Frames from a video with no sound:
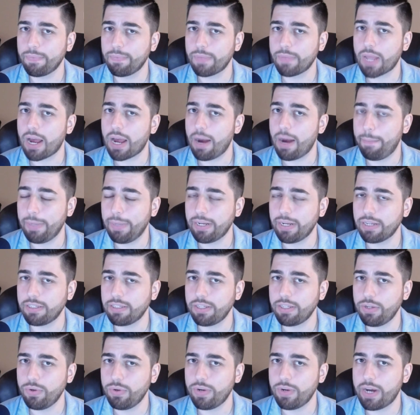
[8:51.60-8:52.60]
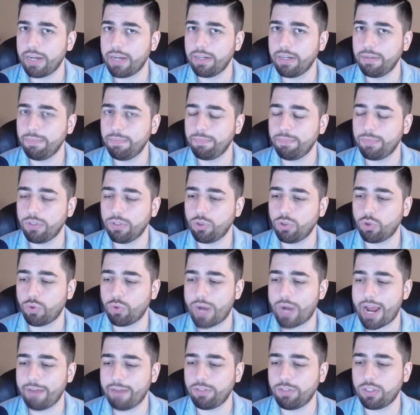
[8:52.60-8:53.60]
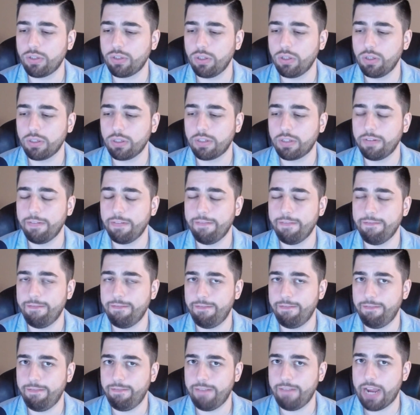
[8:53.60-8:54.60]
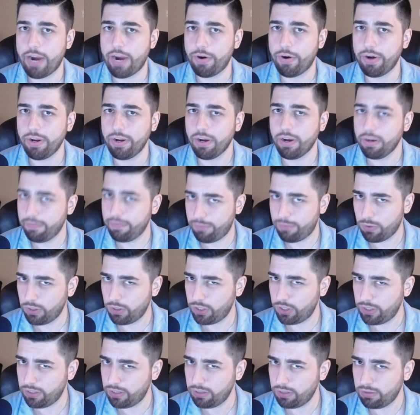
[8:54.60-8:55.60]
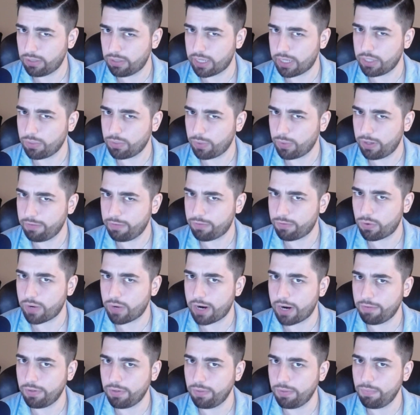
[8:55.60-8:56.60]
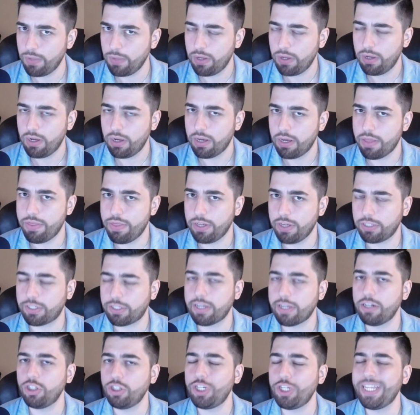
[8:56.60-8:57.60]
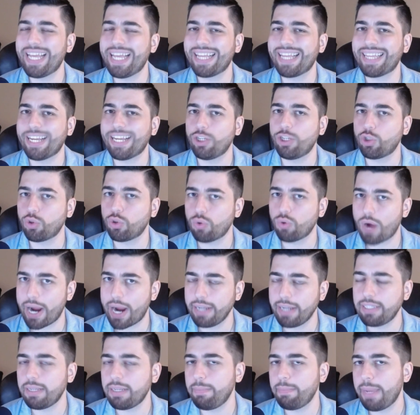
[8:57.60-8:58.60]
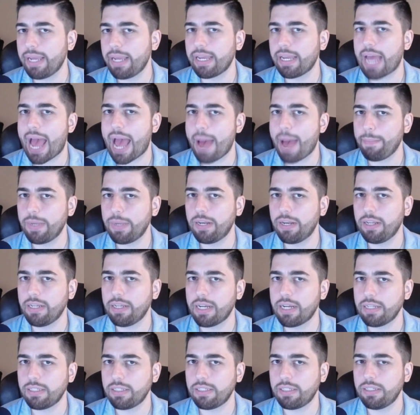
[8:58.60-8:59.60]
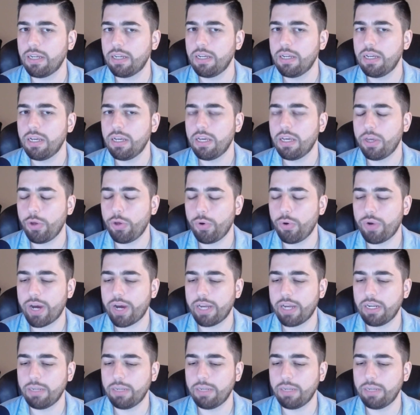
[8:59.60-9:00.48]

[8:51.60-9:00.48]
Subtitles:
up against United. The drafts looked very unfortunate as well for Rival. The synergy that they tried to make happen against United